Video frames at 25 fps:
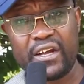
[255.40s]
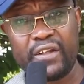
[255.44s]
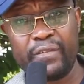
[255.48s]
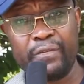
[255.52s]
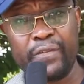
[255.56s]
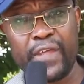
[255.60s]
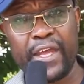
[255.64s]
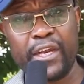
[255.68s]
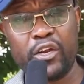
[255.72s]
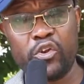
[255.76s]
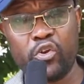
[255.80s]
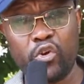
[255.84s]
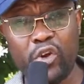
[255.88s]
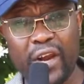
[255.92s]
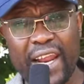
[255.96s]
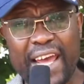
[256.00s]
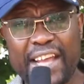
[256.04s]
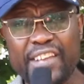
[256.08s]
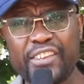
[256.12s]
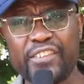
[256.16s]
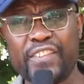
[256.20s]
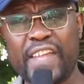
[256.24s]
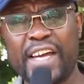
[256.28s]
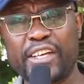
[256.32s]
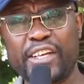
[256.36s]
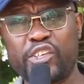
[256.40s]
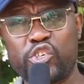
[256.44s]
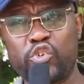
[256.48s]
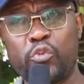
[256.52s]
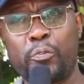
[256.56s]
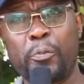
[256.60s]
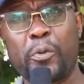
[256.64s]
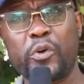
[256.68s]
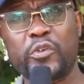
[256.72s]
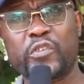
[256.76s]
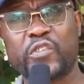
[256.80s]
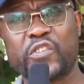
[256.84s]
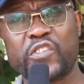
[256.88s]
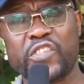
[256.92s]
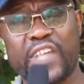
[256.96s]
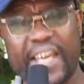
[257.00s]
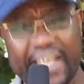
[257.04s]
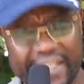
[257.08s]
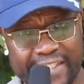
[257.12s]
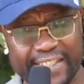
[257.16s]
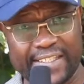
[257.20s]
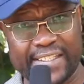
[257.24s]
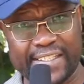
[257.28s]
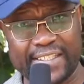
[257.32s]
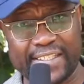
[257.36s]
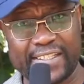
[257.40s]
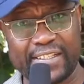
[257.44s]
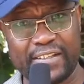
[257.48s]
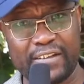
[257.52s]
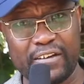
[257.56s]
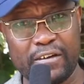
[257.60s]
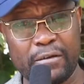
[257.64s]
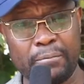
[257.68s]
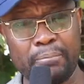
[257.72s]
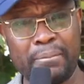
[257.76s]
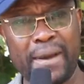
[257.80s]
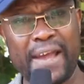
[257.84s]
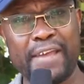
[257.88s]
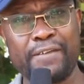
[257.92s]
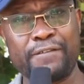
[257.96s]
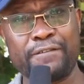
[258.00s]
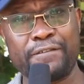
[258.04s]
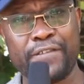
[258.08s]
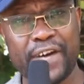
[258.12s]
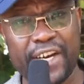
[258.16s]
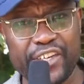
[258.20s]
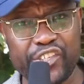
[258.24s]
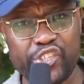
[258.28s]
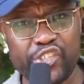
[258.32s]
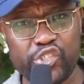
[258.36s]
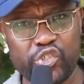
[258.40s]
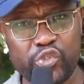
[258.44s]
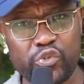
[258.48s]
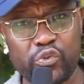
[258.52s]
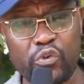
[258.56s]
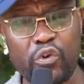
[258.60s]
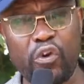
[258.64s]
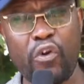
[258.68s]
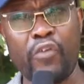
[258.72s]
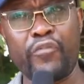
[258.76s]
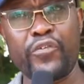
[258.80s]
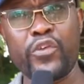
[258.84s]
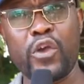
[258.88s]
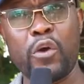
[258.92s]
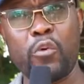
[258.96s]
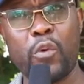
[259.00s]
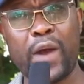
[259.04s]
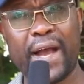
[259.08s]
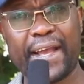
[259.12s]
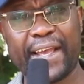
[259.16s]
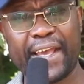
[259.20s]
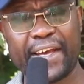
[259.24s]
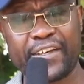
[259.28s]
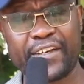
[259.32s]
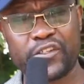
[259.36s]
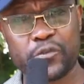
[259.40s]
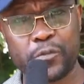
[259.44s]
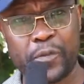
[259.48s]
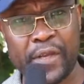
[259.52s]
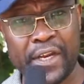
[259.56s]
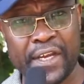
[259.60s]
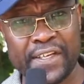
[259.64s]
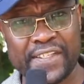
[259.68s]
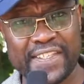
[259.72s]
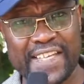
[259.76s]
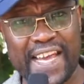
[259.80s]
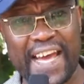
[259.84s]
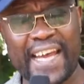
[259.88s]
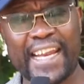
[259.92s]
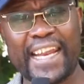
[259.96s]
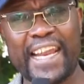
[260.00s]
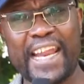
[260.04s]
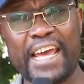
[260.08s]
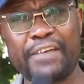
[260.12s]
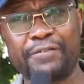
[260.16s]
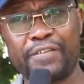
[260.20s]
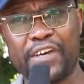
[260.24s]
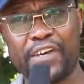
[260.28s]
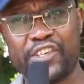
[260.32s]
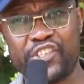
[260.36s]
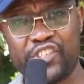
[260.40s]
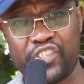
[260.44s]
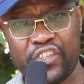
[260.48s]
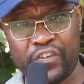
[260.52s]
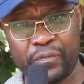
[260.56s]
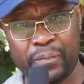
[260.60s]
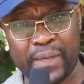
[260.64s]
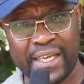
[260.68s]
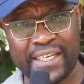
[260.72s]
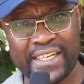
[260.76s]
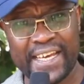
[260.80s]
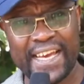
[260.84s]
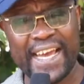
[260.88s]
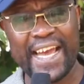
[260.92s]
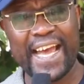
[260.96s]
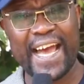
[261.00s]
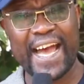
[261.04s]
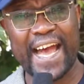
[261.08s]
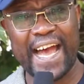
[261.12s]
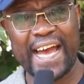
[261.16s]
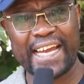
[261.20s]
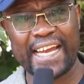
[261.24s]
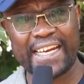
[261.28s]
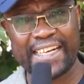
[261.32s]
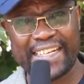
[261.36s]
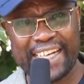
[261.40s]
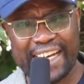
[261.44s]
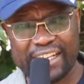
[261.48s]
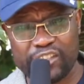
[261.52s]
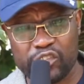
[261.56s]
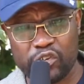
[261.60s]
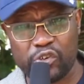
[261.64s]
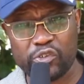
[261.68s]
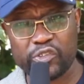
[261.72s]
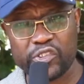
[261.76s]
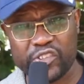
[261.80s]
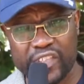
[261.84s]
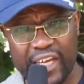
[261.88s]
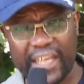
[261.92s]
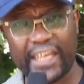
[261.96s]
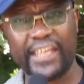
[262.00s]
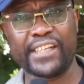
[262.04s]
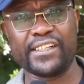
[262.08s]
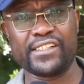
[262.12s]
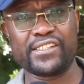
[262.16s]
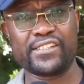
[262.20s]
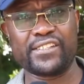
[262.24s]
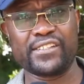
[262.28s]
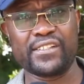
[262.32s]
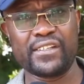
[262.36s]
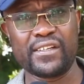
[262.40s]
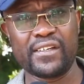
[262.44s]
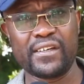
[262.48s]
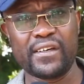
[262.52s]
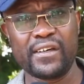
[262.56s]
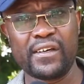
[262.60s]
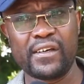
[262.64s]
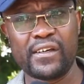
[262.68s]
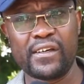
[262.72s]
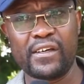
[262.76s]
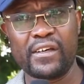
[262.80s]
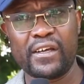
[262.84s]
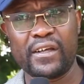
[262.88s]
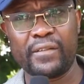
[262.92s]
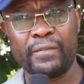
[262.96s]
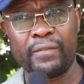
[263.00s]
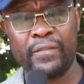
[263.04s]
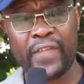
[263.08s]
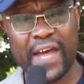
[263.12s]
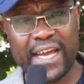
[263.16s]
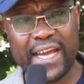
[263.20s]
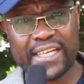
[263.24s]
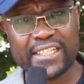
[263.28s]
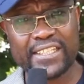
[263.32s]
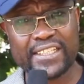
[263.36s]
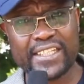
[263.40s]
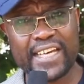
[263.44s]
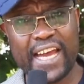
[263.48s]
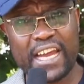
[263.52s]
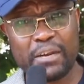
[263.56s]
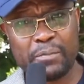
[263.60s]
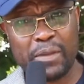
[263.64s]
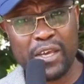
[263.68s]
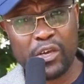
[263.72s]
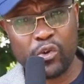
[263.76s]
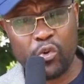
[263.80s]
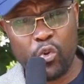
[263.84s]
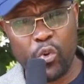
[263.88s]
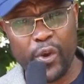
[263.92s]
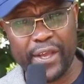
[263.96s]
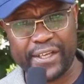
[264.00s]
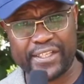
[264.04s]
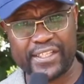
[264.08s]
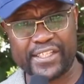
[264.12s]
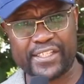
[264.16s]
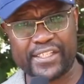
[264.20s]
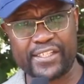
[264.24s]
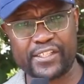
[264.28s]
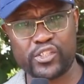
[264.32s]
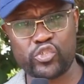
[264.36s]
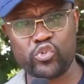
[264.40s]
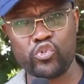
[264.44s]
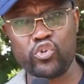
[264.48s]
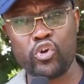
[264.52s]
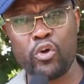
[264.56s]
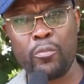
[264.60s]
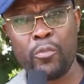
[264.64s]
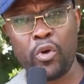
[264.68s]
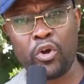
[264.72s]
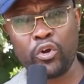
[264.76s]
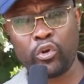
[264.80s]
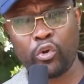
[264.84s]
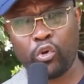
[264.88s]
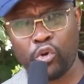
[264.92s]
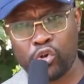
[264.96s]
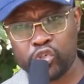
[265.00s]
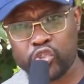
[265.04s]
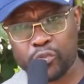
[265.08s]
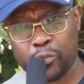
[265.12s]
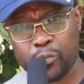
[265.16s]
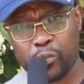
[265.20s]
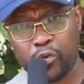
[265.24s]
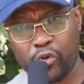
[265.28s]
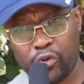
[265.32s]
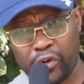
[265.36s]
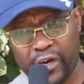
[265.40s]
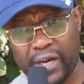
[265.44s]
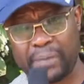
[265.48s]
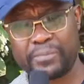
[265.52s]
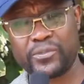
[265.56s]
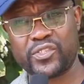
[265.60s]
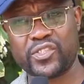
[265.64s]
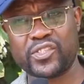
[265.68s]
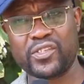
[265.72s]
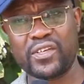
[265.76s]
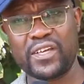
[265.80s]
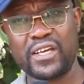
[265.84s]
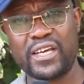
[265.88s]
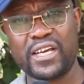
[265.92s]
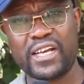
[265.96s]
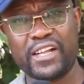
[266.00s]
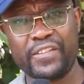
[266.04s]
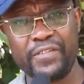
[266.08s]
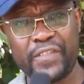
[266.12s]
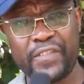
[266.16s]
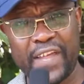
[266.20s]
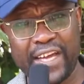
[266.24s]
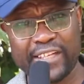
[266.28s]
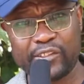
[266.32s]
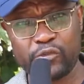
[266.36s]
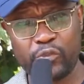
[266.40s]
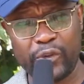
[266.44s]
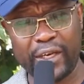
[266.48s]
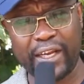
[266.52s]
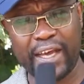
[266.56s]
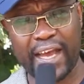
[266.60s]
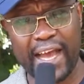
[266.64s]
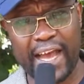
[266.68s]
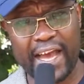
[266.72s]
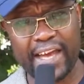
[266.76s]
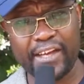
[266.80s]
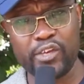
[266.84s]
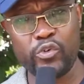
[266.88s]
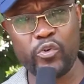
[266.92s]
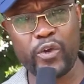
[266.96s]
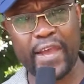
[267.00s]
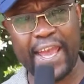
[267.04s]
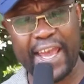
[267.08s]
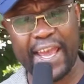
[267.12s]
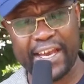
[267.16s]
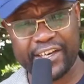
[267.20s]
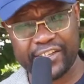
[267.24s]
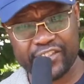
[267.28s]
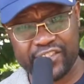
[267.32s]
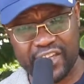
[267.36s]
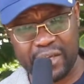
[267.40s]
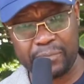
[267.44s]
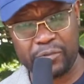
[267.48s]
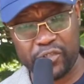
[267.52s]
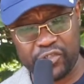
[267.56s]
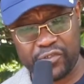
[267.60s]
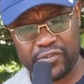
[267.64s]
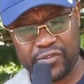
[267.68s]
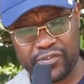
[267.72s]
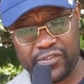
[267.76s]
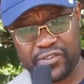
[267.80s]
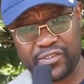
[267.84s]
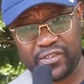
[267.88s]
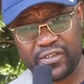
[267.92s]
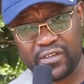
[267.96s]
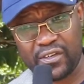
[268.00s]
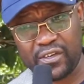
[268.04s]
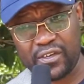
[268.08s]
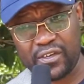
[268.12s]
the knowledge that you possess by virtue of your work experience and life achievement and natural talent. That can be equated to normal course programs that will earn you exemptions